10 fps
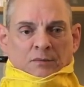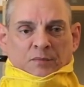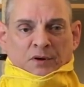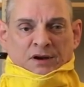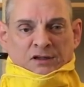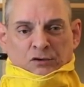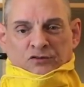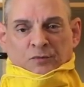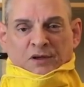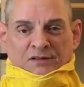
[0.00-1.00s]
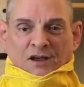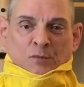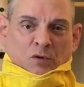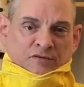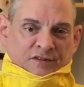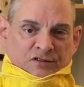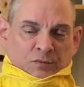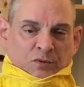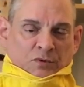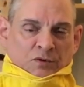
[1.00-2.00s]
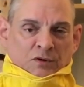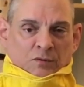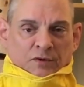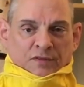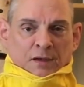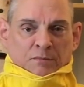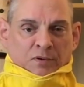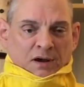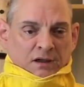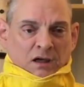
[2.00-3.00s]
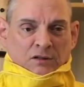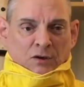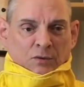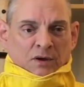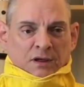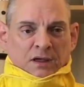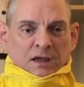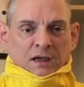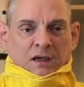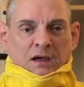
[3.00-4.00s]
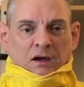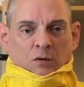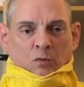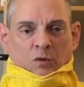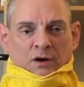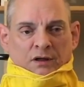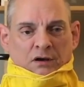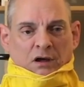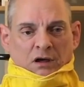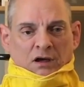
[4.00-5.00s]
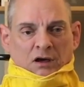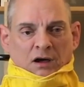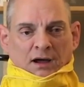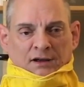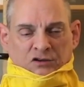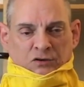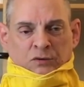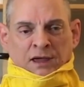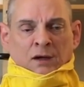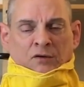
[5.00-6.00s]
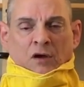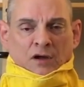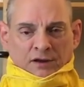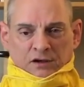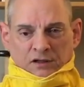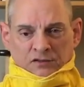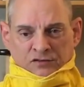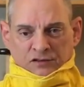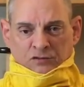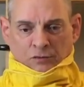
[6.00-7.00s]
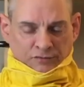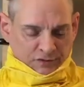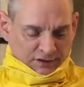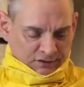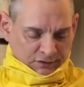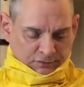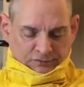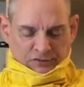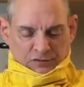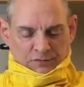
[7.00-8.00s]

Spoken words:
But it used to be a lot more visible with that bright yellow. What I do count on is these reflective